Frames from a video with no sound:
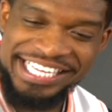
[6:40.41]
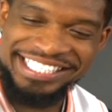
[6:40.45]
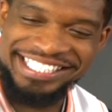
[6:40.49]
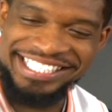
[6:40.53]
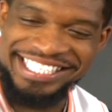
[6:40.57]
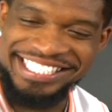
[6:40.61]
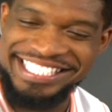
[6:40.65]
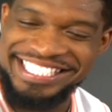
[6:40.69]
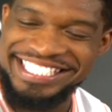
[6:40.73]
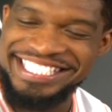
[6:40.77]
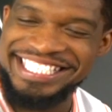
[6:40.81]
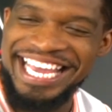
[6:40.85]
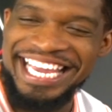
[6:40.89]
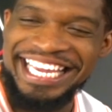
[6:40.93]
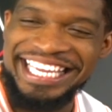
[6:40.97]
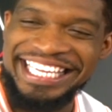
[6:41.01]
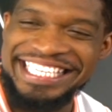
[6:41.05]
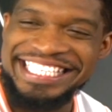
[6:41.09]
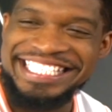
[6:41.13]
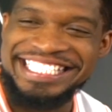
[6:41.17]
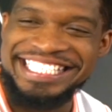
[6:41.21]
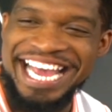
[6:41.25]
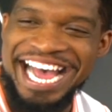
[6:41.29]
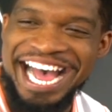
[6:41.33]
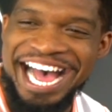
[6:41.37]

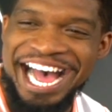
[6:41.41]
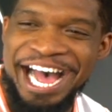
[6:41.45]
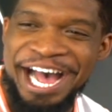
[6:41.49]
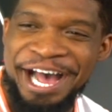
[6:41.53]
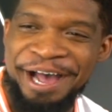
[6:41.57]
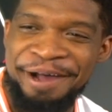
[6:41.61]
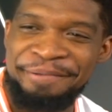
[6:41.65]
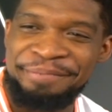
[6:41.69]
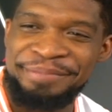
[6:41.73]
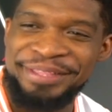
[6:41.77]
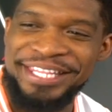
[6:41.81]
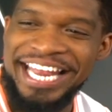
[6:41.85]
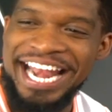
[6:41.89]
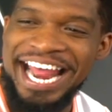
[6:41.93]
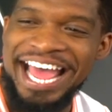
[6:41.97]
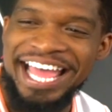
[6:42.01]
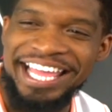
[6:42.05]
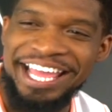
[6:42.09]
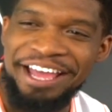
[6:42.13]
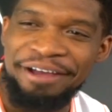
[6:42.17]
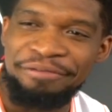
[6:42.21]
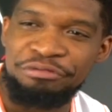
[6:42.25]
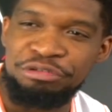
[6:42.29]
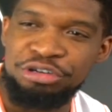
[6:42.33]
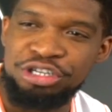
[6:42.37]
that I
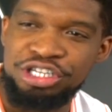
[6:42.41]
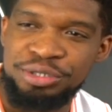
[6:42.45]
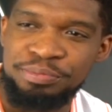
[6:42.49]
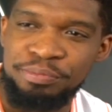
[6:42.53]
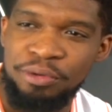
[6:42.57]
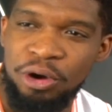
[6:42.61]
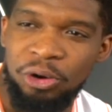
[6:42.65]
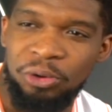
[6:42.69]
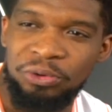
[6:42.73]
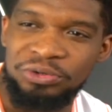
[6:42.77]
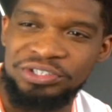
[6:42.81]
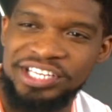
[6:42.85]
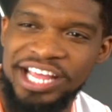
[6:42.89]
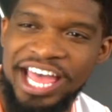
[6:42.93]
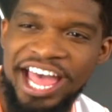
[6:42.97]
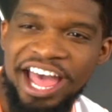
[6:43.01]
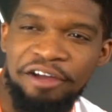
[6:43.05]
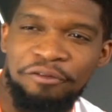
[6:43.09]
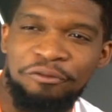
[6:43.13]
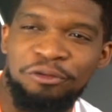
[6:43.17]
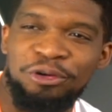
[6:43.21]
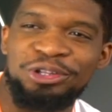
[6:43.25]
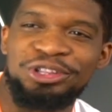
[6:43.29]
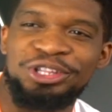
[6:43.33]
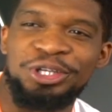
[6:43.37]
ever smoked,
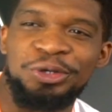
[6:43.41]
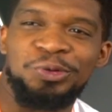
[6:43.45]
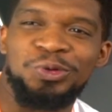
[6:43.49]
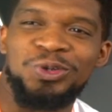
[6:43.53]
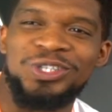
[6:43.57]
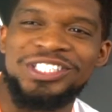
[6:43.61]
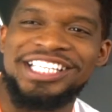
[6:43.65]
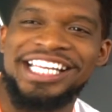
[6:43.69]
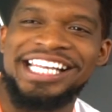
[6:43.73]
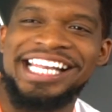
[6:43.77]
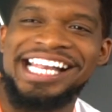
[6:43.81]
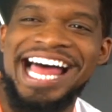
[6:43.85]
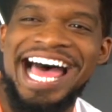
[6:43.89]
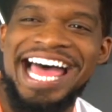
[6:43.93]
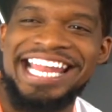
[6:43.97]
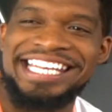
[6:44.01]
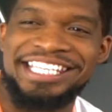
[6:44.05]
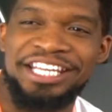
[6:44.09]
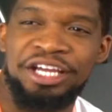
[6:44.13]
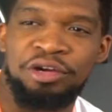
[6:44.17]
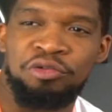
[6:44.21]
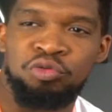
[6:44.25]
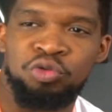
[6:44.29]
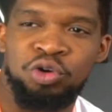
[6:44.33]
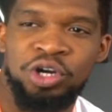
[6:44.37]
everything was a lot
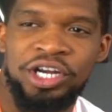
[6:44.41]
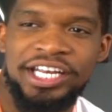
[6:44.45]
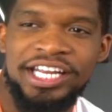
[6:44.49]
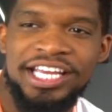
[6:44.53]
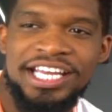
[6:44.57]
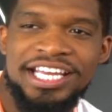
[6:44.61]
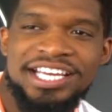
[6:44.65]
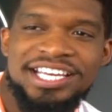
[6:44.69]
different.